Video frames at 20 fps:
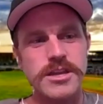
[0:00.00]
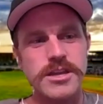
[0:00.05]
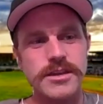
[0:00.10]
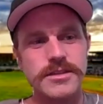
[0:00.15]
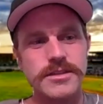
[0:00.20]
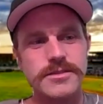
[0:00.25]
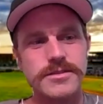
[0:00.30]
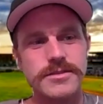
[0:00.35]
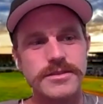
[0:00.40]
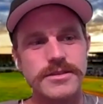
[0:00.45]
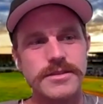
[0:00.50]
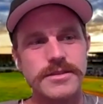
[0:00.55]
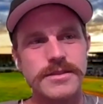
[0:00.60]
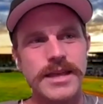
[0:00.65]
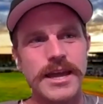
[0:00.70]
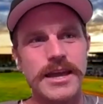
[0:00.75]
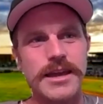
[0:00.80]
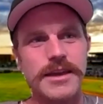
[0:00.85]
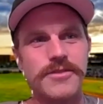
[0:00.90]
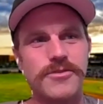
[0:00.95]
hits,
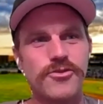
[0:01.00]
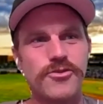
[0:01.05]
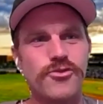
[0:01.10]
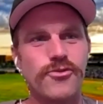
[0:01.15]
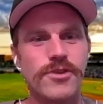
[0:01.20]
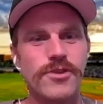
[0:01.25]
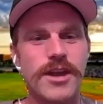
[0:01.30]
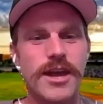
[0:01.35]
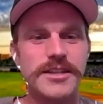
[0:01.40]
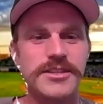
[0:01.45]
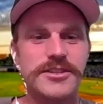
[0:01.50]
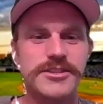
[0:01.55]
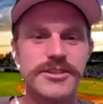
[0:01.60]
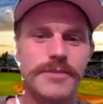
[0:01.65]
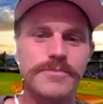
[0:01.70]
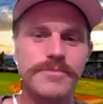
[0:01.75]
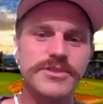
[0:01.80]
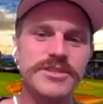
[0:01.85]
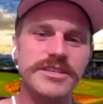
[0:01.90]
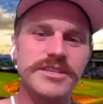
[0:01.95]
they create
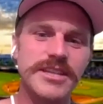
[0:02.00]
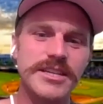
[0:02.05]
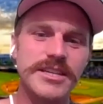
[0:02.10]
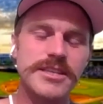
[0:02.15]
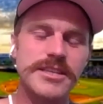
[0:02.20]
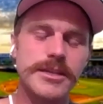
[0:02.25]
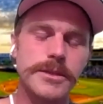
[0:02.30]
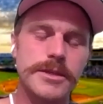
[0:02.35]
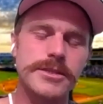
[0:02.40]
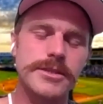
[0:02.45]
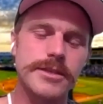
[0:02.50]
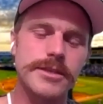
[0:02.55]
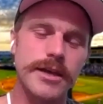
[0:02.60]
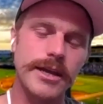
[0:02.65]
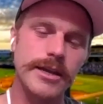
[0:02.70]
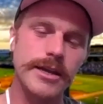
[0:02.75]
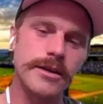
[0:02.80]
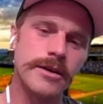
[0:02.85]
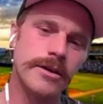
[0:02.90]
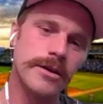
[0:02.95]
some statistic that's
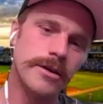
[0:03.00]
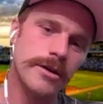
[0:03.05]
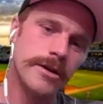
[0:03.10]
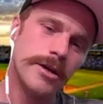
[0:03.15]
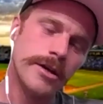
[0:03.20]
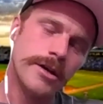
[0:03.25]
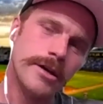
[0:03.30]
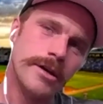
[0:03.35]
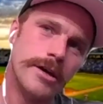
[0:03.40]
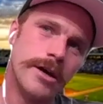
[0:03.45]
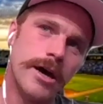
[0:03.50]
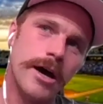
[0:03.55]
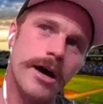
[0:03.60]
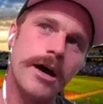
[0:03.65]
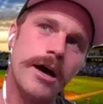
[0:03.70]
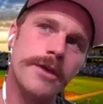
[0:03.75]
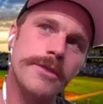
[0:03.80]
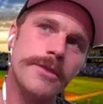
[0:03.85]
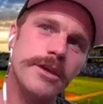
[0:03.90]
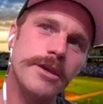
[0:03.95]
like,
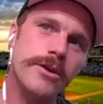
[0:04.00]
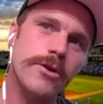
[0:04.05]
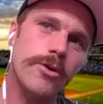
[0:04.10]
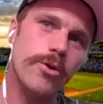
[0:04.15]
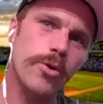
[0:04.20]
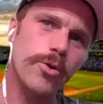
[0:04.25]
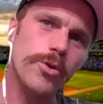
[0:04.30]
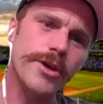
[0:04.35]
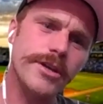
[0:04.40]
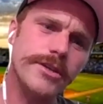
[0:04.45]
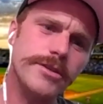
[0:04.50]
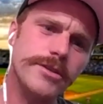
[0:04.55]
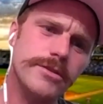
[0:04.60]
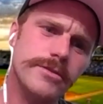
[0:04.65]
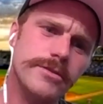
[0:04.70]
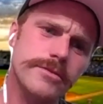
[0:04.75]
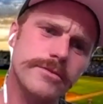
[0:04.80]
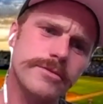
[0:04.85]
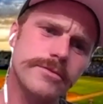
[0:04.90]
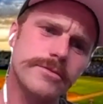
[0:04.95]
the
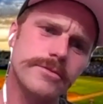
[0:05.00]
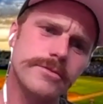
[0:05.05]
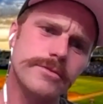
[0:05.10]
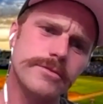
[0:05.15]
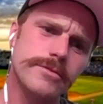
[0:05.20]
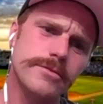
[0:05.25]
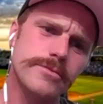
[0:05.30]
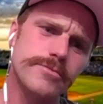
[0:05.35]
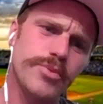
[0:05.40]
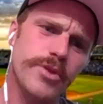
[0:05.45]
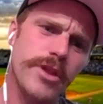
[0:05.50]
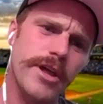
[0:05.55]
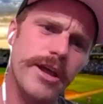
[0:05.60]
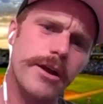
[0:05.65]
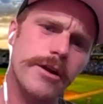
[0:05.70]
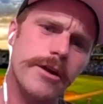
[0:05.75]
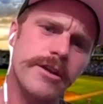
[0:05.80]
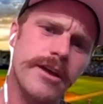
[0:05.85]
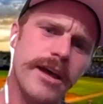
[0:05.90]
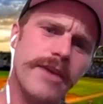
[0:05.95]
oldest
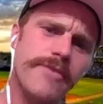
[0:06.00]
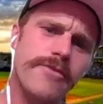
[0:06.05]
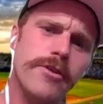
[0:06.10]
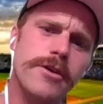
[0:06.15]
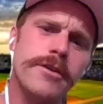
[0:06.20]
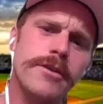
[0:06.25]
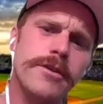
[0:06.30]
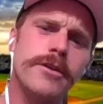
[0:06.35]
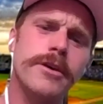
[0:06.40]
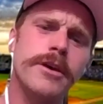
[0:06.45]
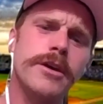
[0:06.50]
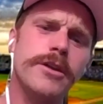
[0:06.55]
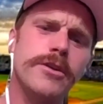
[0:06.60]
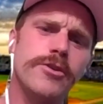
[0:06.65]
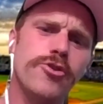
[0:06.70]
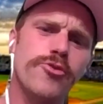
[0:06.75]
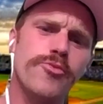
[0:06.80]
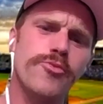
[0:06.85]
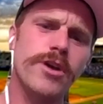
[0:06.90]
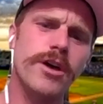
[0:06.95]
player to ever hit a
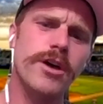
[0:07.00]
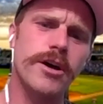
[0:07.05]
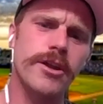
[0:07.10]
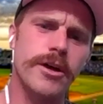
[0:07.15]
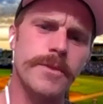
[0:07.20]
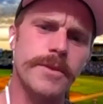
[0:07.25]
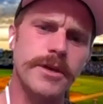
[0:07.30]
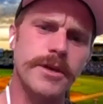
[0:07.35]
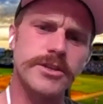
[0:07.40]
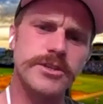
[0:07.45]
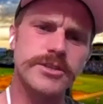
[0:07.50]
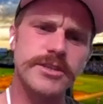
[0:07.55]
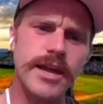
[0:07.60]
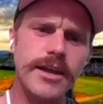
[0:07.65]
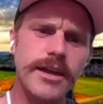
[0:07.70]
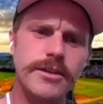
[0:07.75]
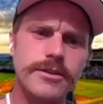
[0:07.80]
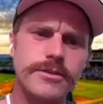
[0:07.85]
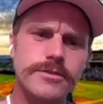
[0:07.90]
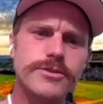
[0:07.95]
home run on the
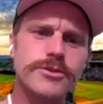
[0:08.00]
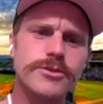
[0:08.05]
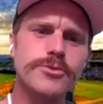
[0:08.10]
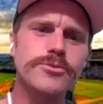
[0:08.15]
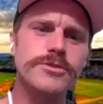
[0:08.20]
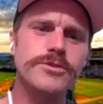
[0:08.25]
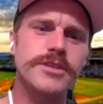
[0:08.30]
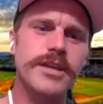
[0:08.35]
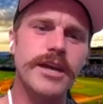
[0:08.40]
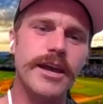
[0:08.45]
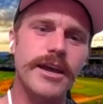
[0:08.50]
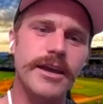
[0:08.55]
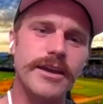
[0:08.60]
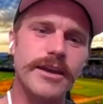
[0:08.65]
second Tuesday